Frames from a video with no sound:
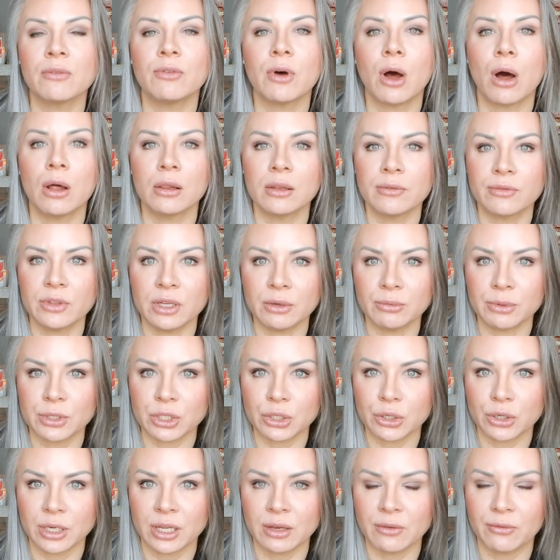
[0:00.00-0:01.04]
of all of the
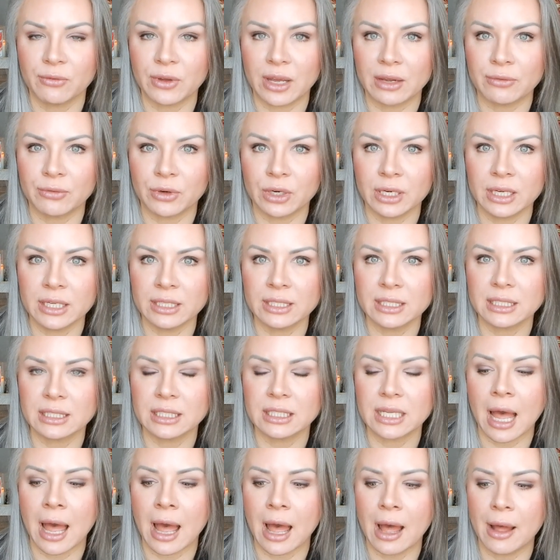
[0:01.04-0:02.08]
returning
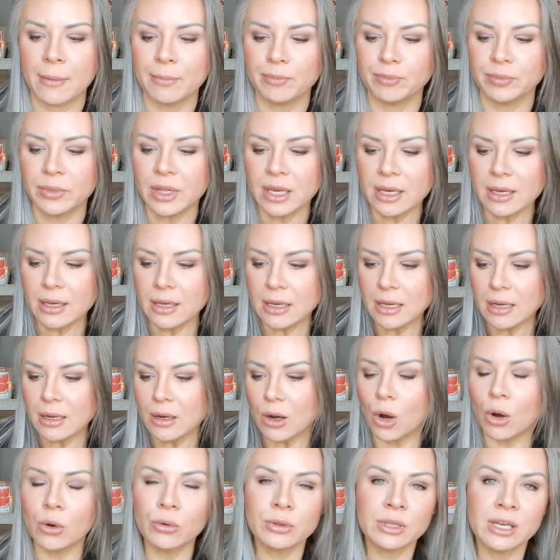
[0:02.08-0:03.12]
favorites, um,
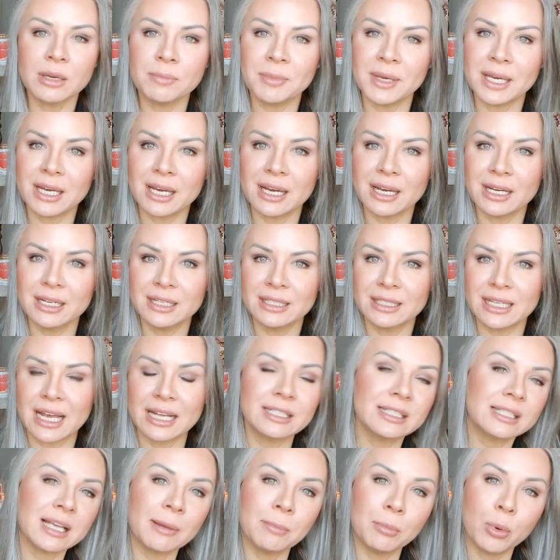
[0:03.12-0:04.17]
only because
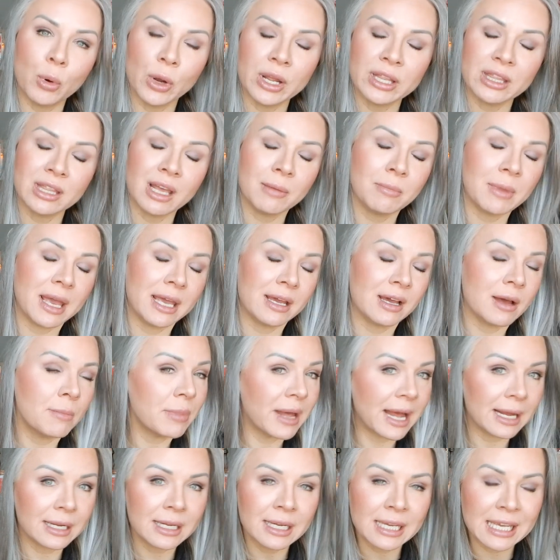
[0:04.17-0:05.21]
at some point they may come
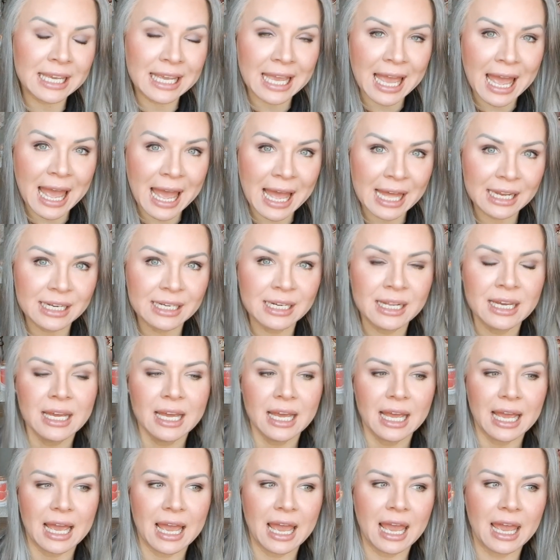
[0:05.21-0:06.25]
back again,
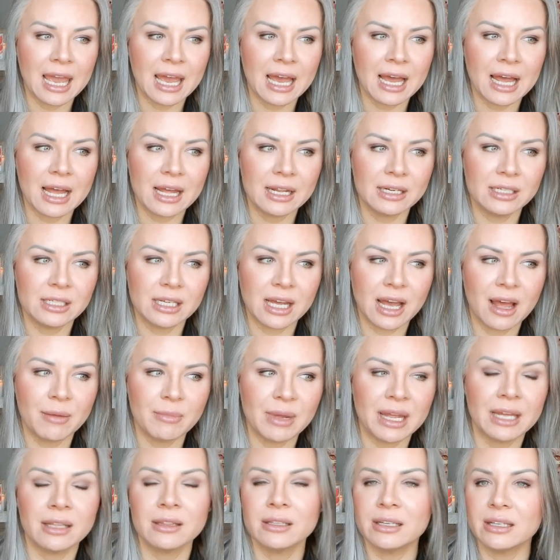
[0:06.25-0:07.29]
and
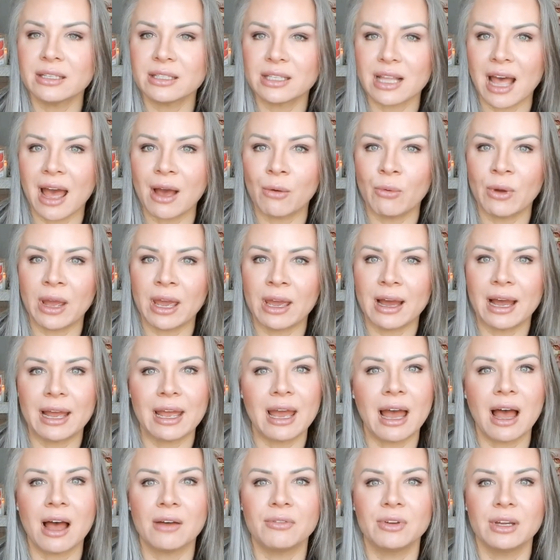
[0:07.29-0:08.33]
um, at least that way I
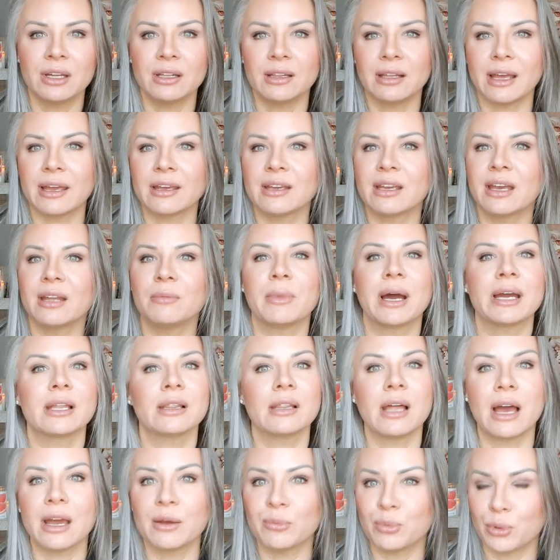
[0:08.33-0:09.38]
have it like in my
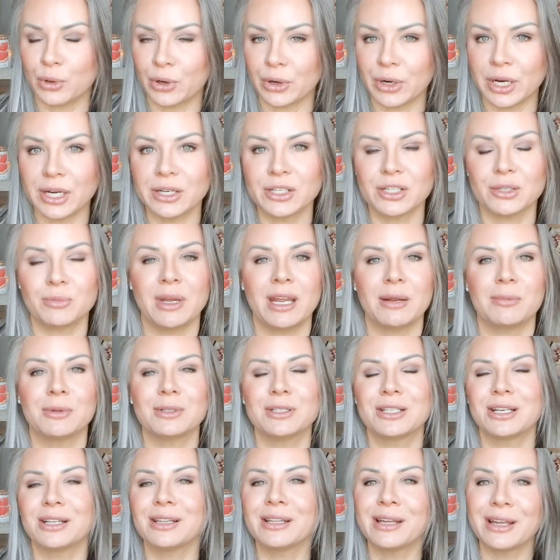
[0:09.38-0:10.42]
library to be
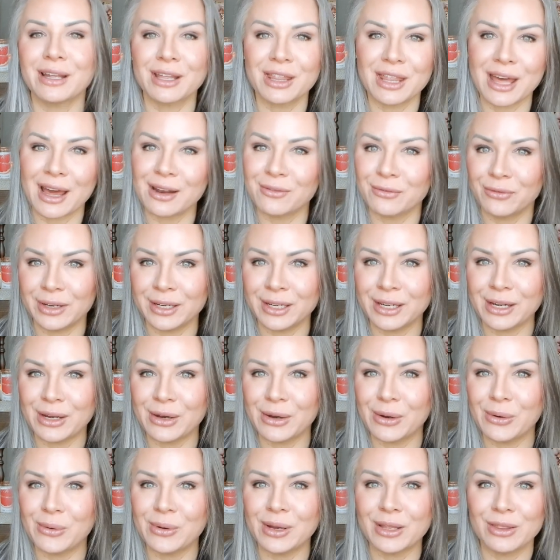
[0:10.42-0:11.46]
able to link that
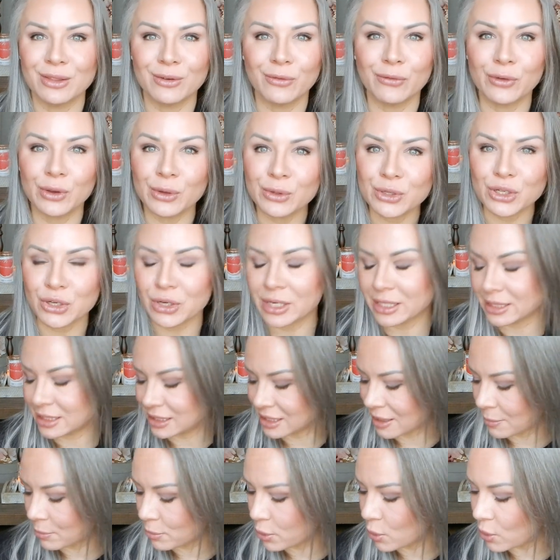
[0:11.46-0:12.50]
video in the future at
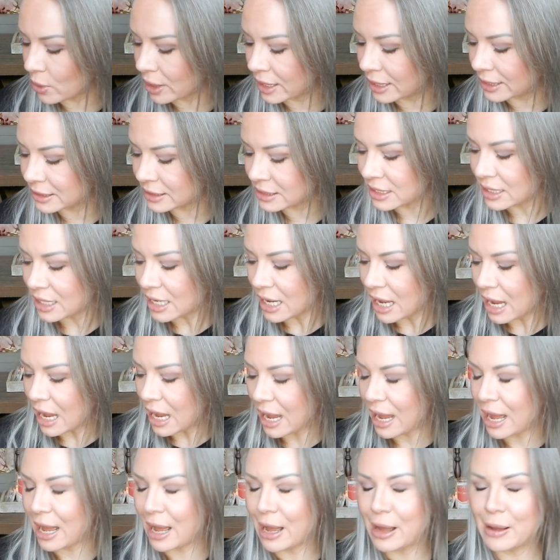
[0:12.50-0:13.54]
some point.
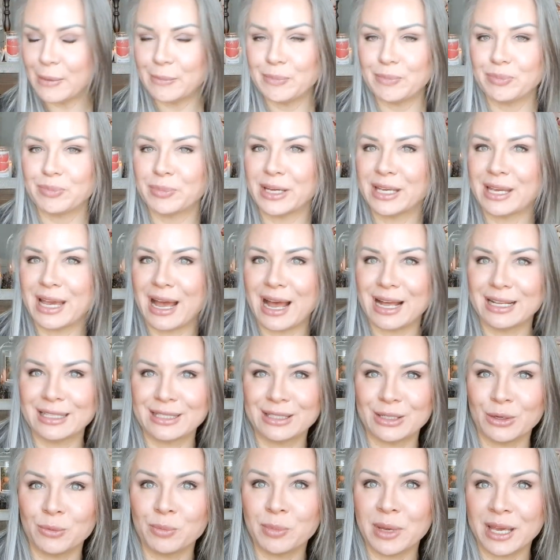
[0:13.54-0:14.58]
Um, but yeah,
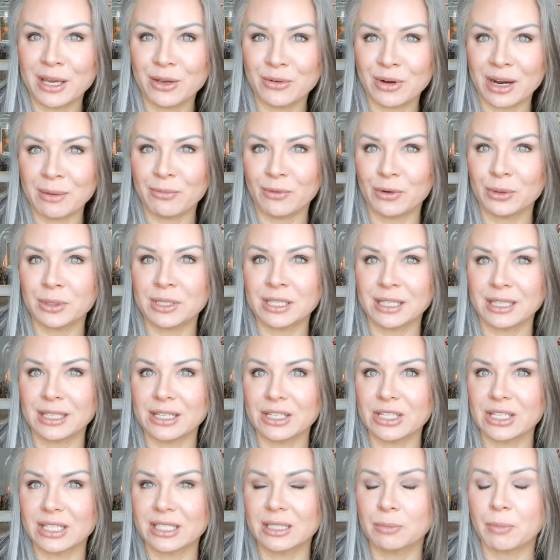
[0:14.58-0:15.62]
so Pink Grapefruit
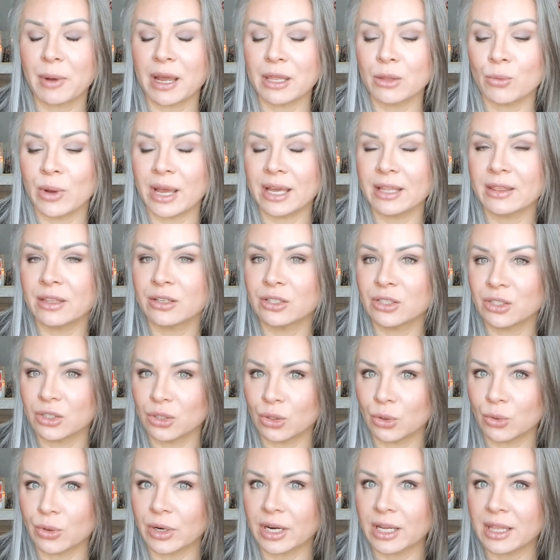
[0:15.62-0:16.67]
Delicious. By the way, the
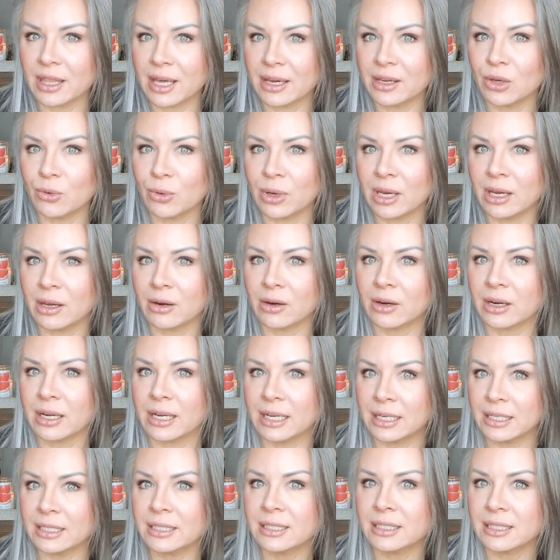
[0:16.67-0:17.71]
snoring that you hear
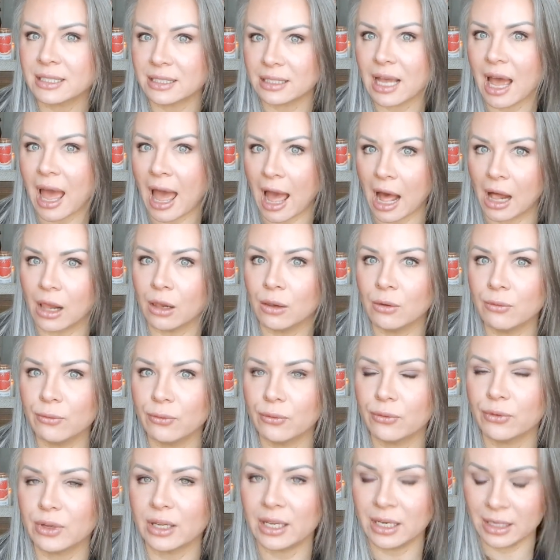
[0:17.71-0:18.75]
is
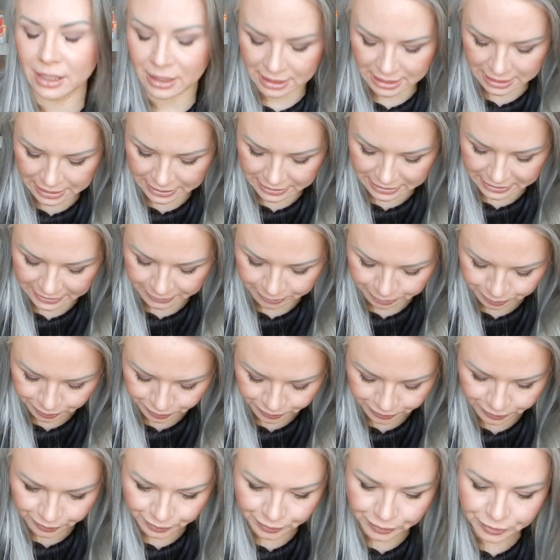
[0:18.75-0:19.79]
Alf. He is
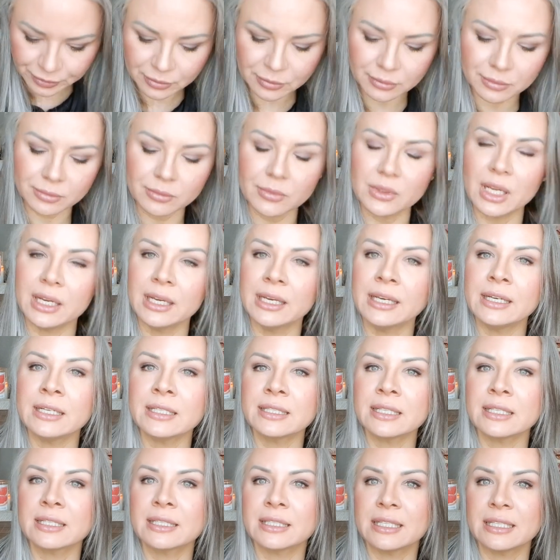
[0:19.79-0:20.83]
he
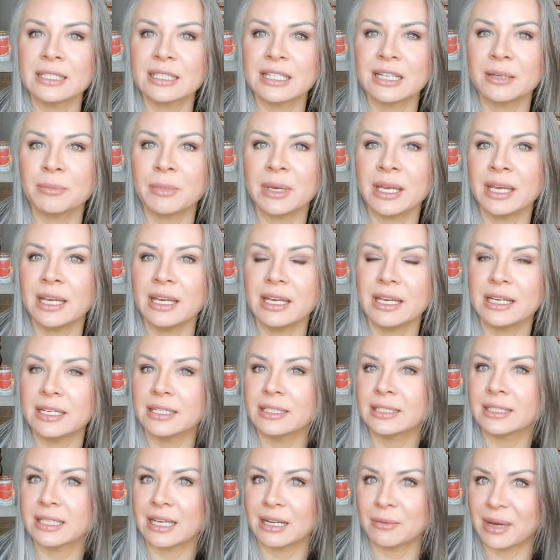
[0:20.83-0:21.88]
is assisting me. He
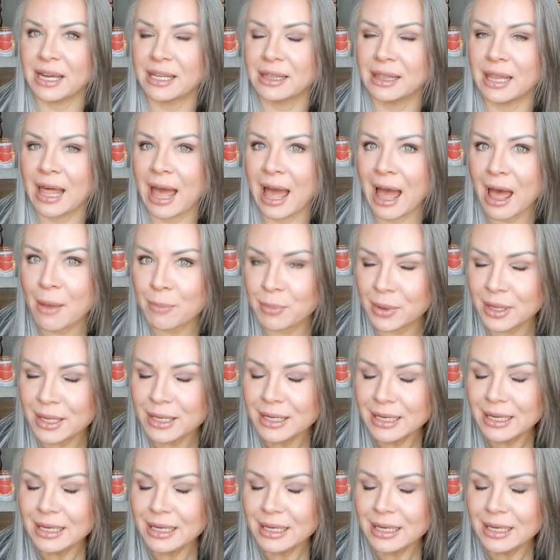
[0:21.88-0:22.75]
is in my lap.